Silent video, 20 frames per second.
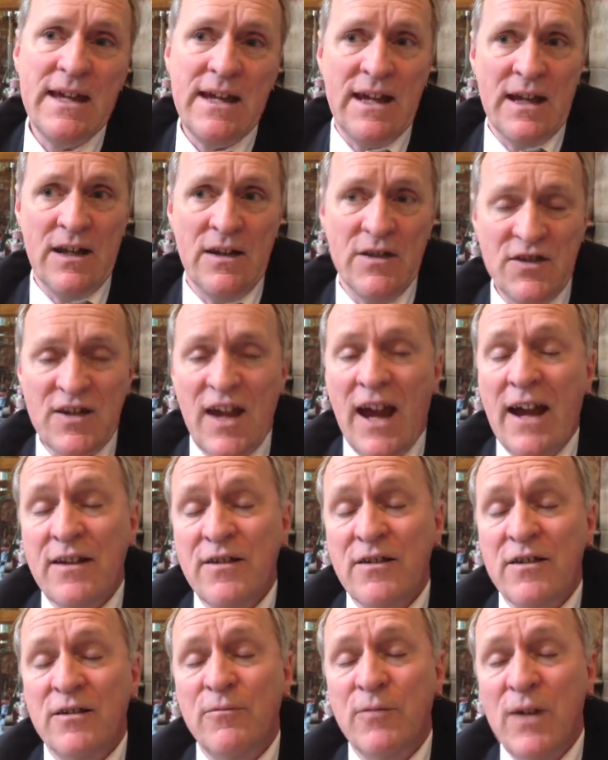in a
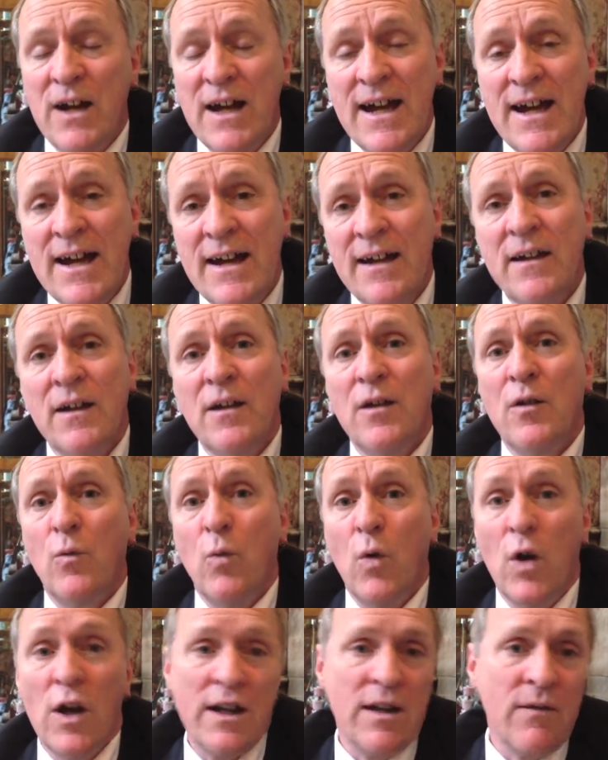sector where
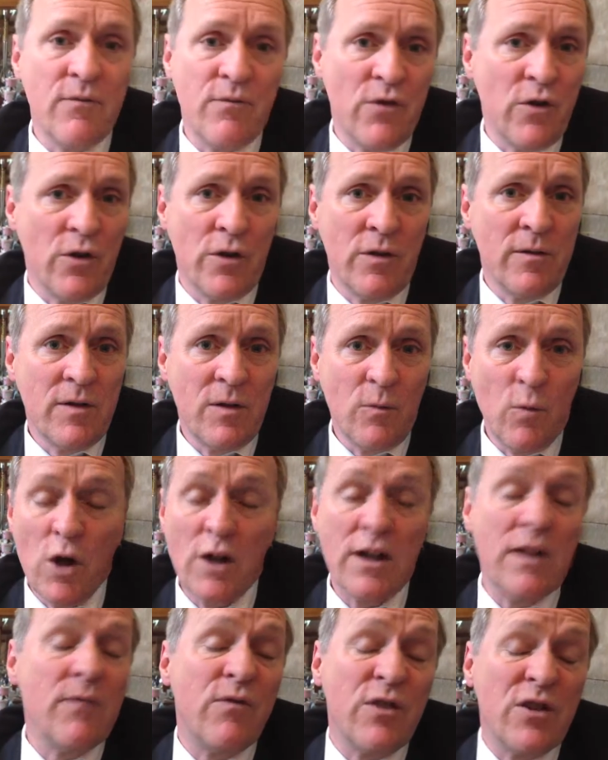working
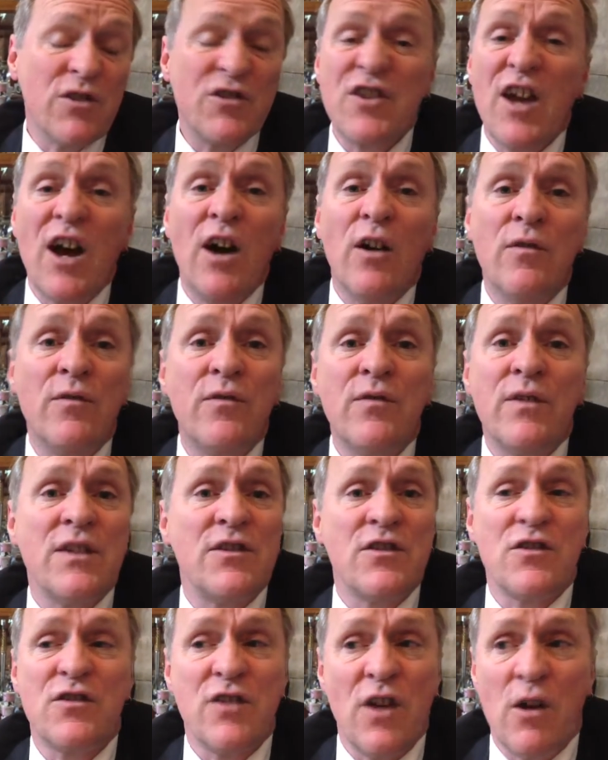for yourself
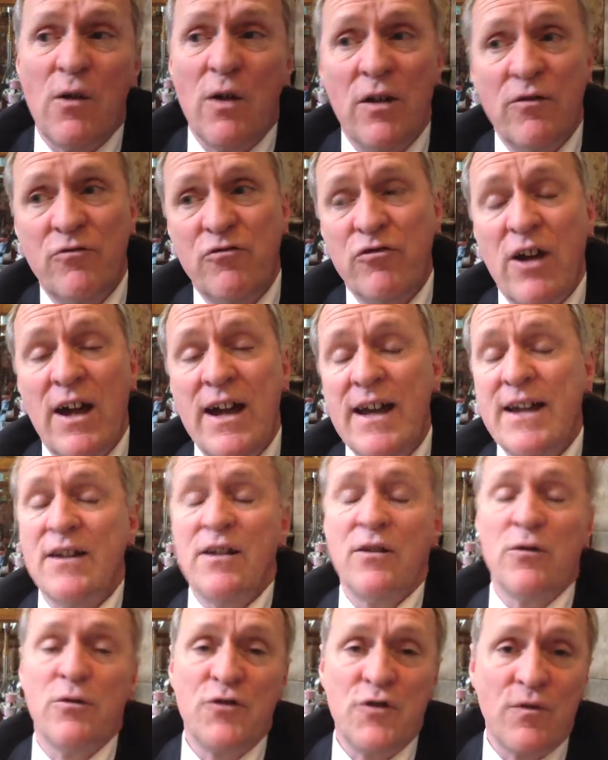as a solo
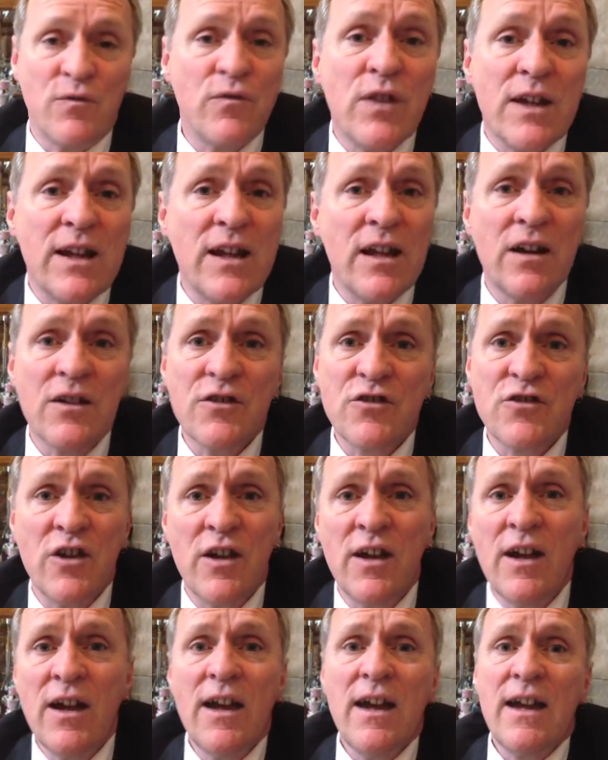trader or as a freelancer
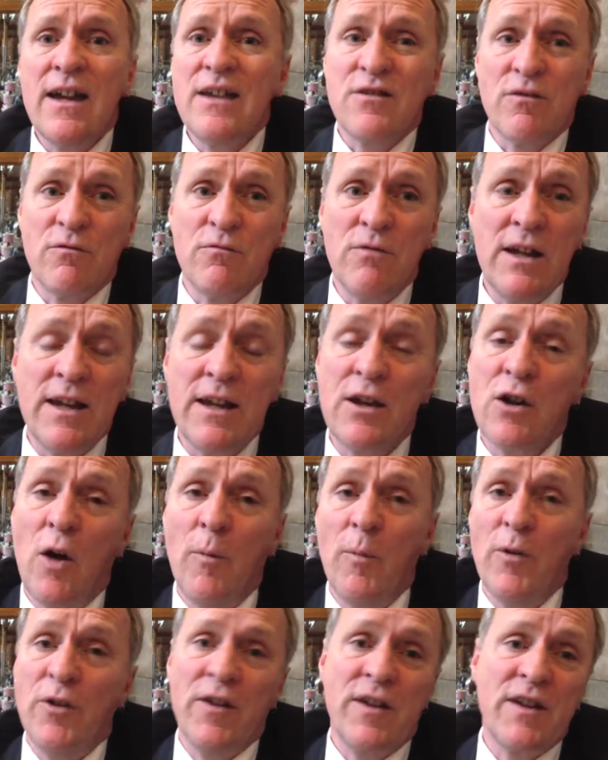is a really
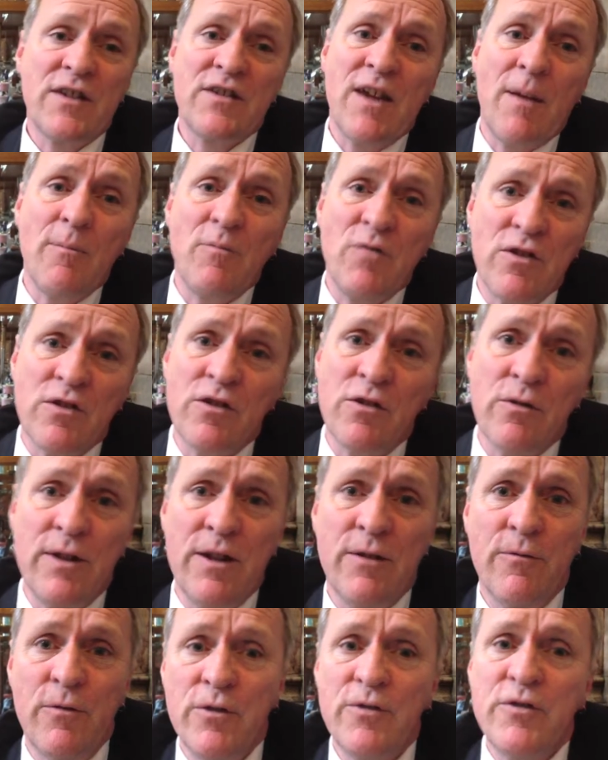common and accepted
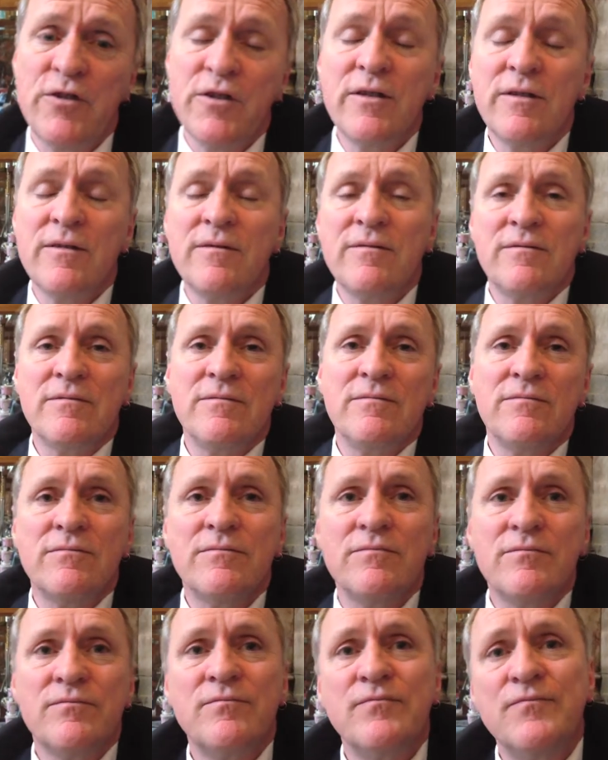career route.
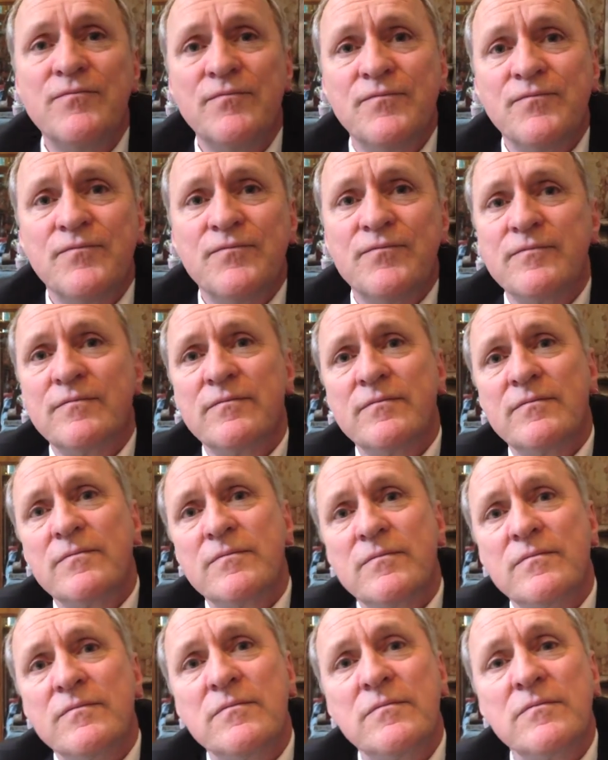Mm-hmm. Now, you
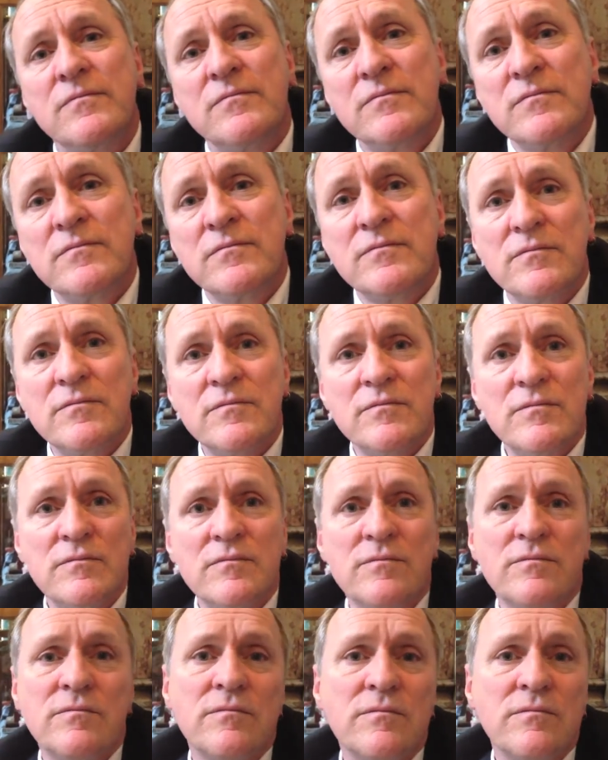also, one final
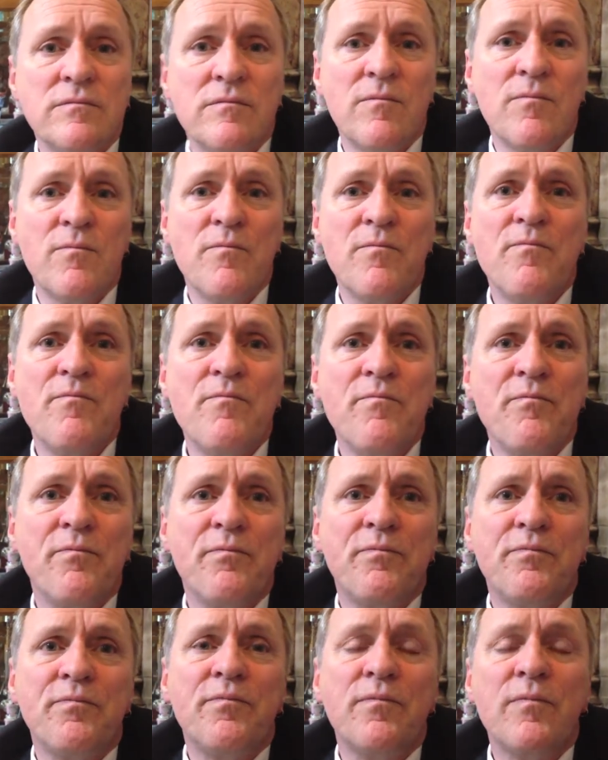point, you
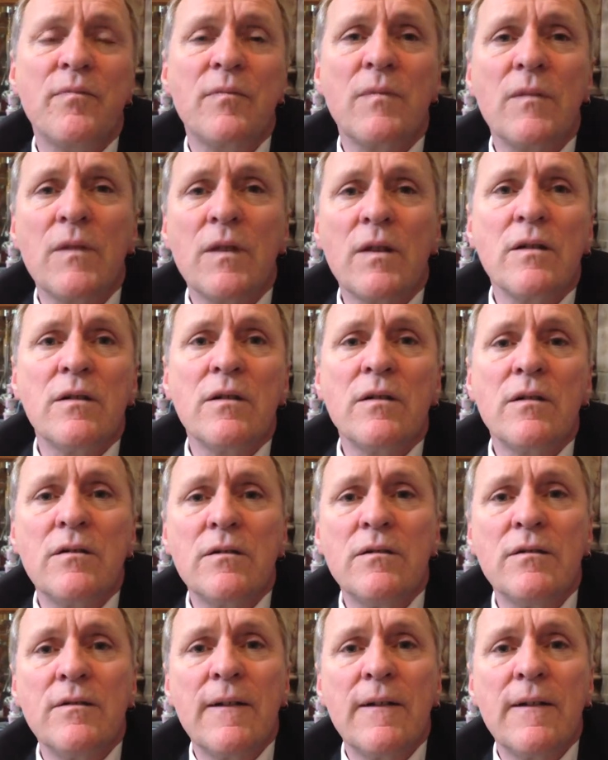picked up on the fact that there isn't